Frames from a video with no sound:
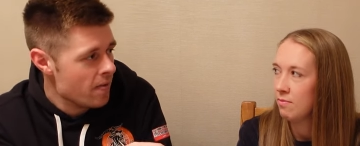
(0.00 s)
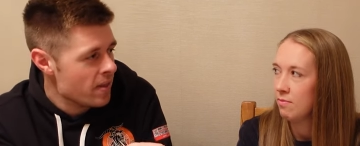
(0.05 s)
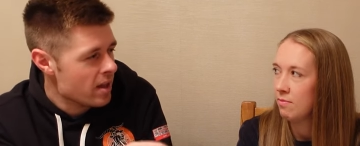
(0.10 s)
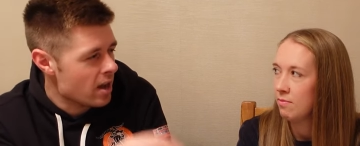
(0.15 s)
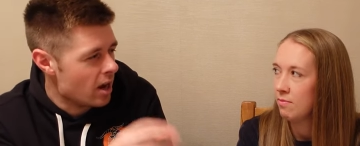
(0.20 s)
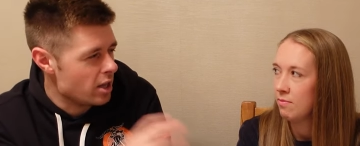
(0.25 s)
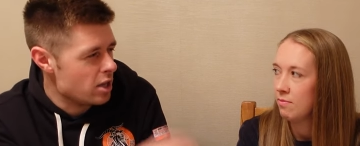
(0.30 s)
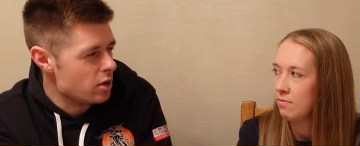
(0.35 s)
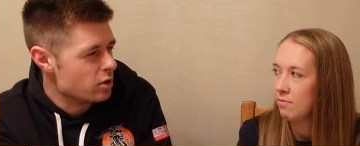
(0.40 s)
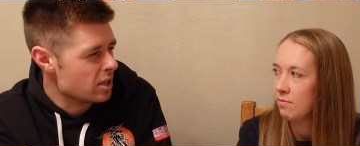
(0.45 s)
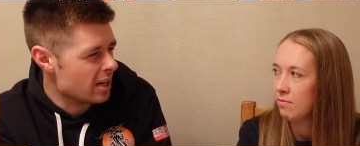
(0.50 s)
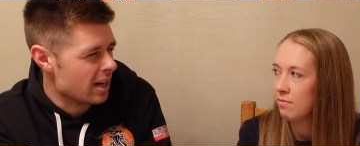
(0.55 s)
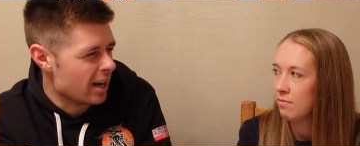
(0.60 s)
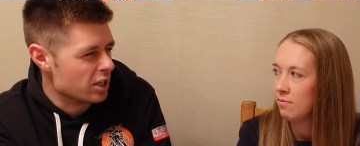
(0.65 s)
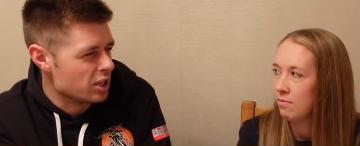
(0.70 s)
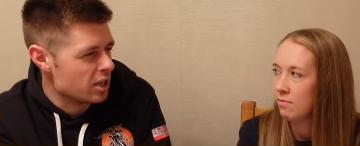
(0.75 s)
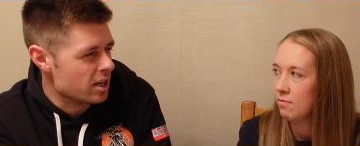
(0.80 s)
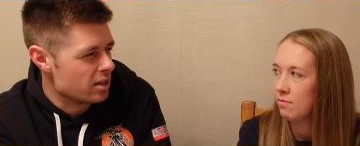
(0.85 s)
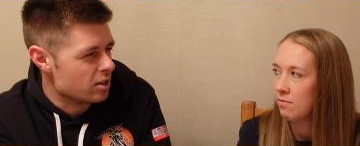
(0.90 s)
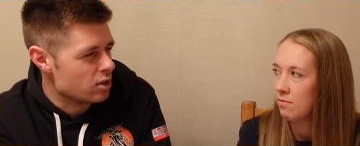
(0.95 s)
Speaker 1: And you said,
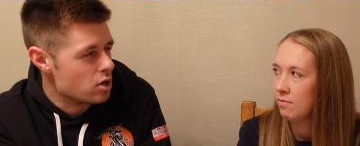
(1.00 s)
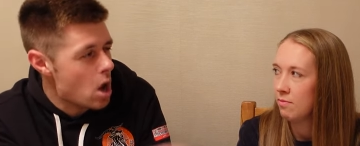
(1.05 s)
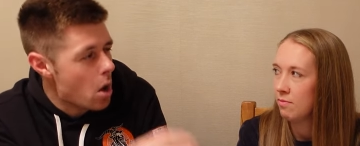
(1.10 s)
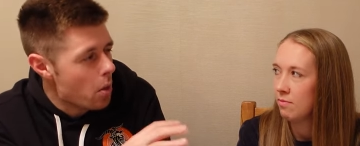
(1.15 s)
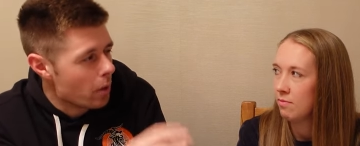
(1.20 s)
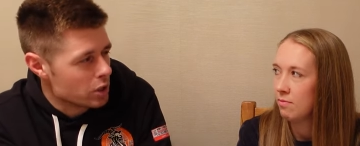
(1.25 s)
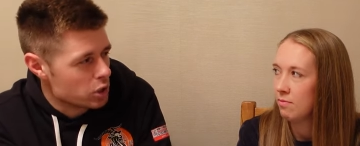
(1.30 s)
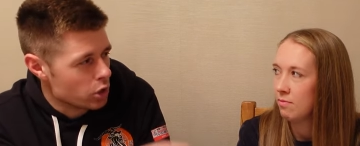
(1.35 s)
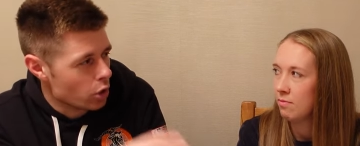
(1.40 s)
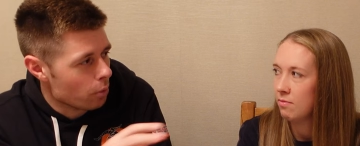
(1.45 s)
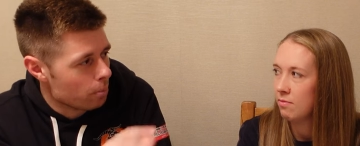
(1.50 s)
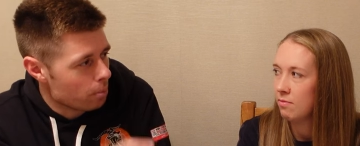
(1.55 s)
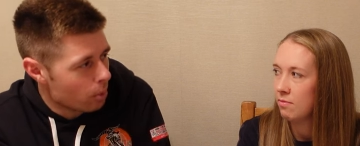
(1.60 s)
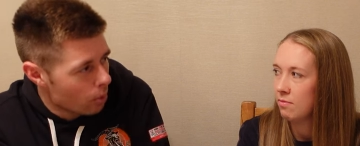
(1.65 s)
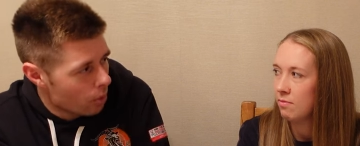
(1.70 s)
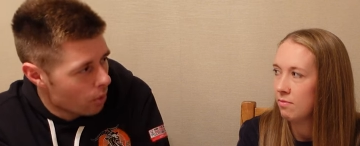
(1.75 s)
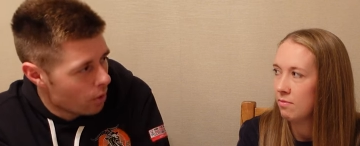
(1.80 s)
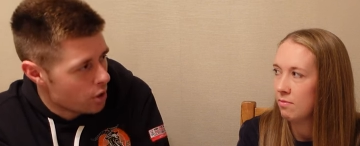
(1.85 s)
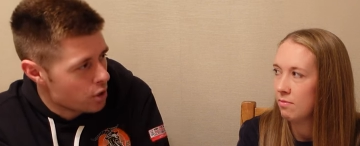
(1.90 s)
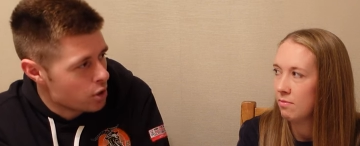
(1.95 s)
actually, no, that's not the
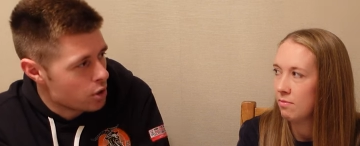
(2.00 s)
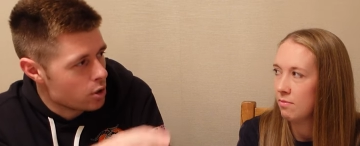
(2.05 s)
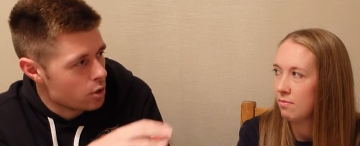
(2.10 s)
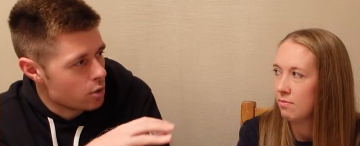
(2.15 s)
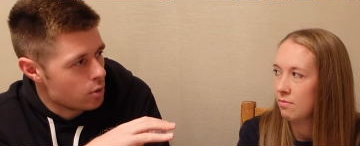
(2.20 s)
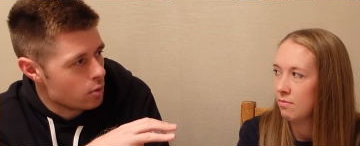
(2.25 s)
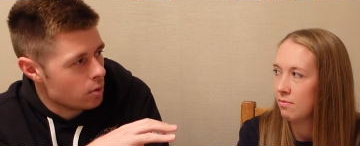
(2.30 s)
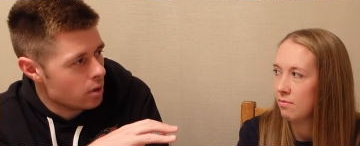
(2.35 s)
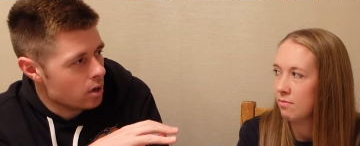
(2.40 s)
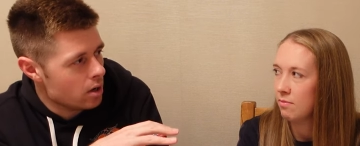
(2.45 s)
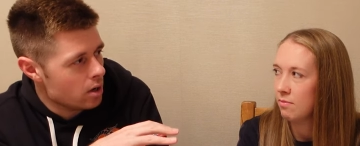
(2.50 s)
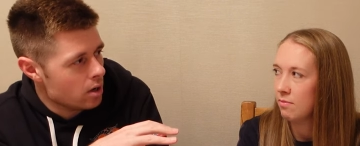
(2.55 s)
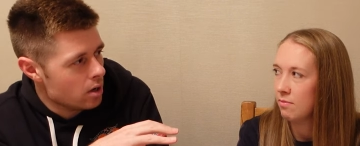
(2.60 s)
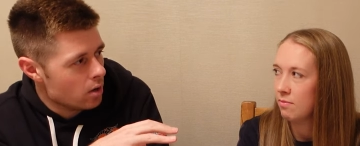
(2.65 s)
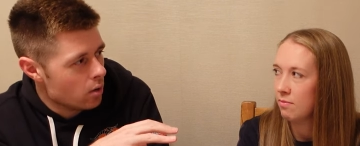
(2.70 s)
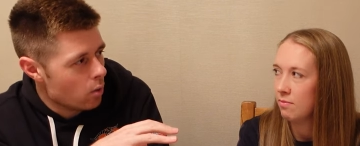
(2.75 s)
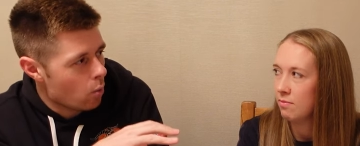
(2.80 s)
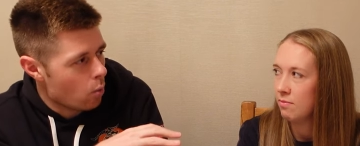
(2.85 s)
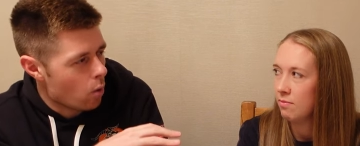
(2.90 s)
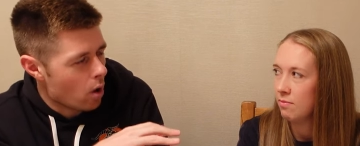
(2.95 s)
point. You,
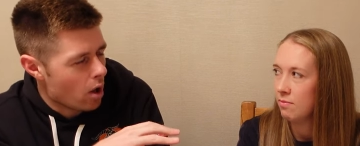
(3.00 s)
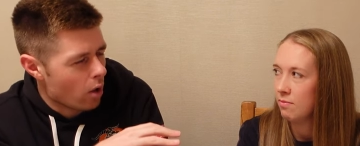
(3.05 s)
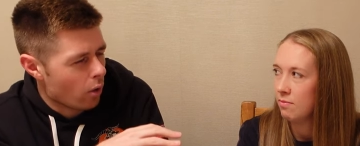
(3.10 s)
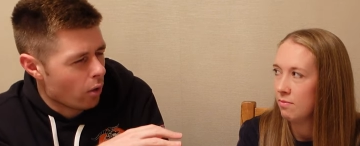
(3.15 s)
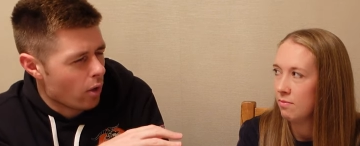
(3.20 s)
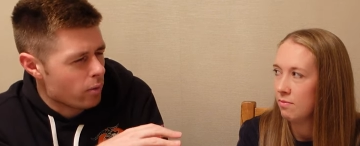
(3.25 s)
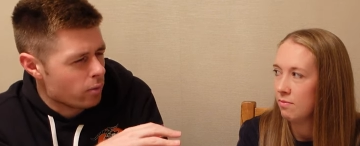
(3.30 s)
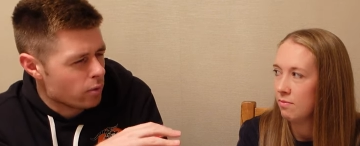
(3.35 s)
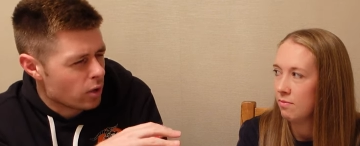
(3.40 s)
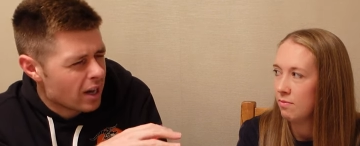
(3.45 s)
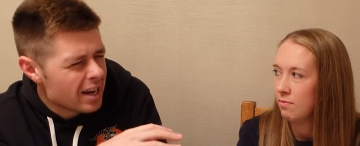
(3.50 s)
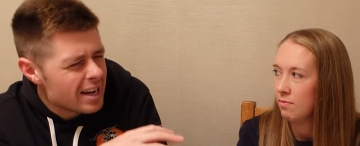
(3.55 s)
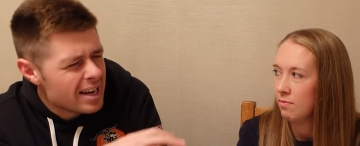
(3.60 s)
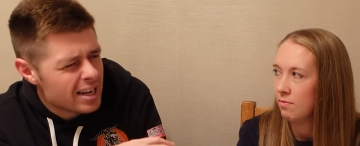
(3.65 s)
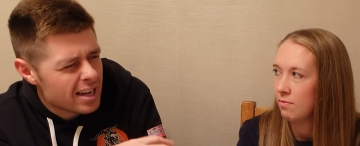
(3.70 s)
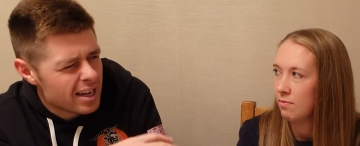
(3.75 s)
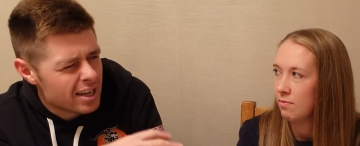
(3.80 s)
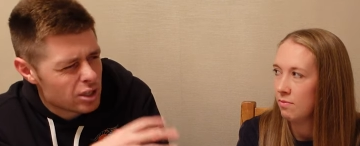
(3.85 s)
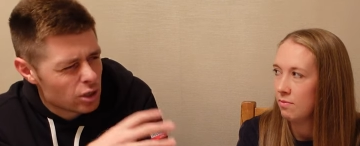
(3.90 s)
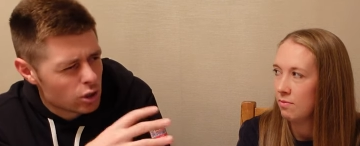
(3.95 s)
although
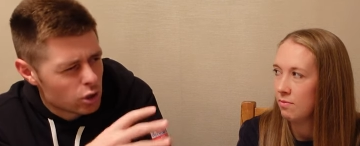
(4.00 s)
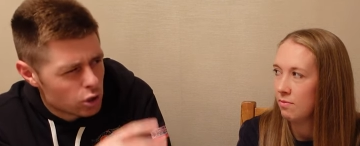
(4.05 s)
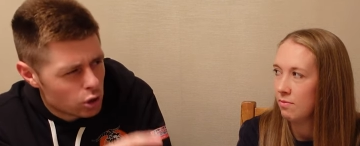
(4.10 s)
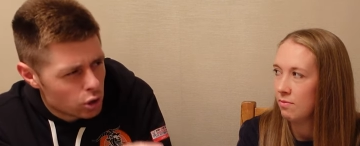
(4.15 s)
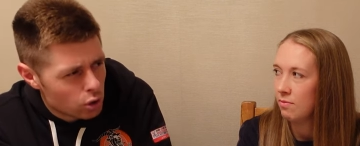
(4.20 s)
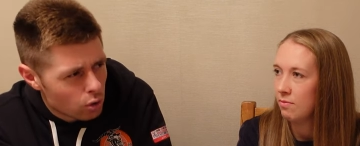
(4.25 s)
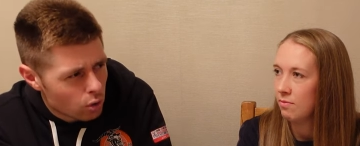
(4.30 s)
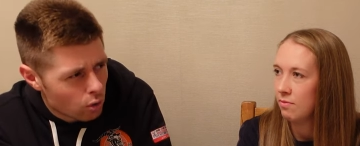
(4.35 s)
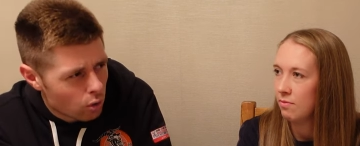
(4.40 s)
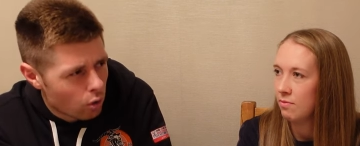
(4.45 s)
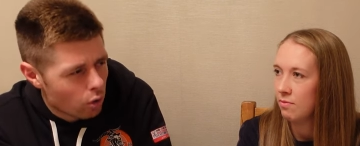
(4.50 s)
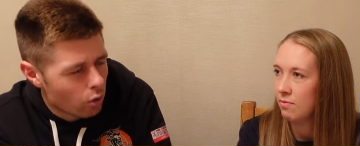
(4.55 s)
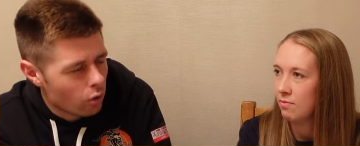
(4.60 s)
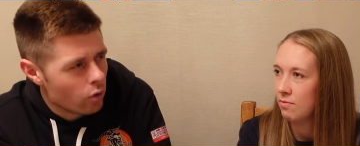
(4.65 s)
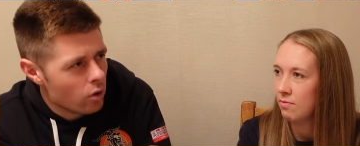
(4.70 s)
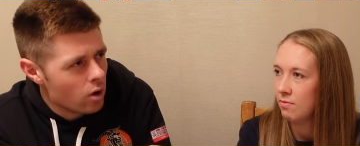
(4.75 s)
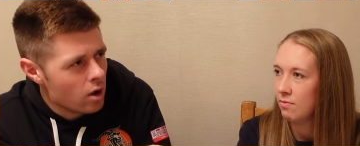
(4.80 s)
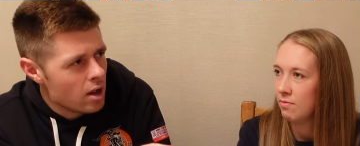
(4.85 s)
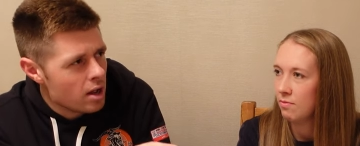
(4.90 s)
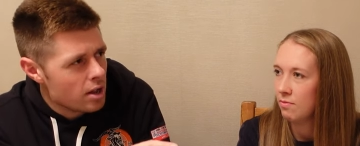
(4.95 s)
cleaning is a
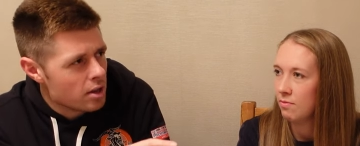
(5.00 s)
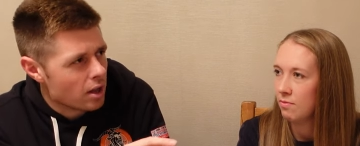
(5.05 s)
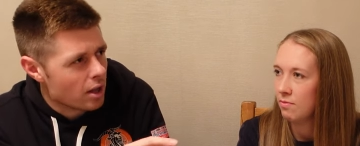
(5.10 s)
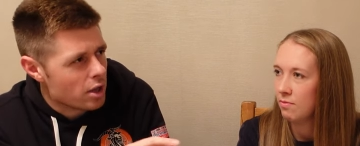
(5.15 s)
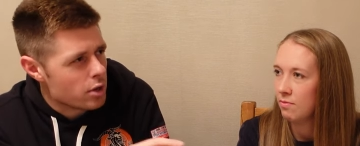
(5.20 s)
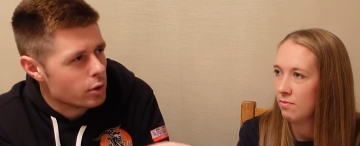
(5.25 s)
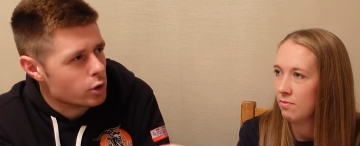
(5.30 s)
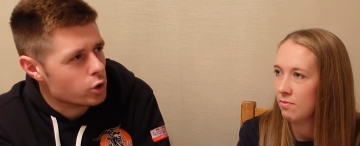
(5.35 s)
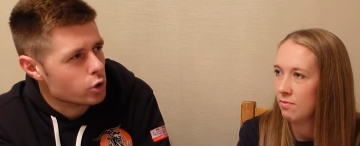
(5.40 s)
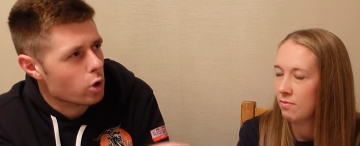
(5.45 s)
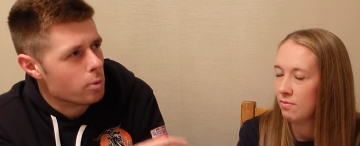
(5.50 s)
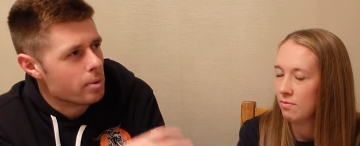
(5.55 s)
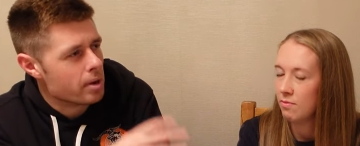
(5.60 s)
chore that you enjoy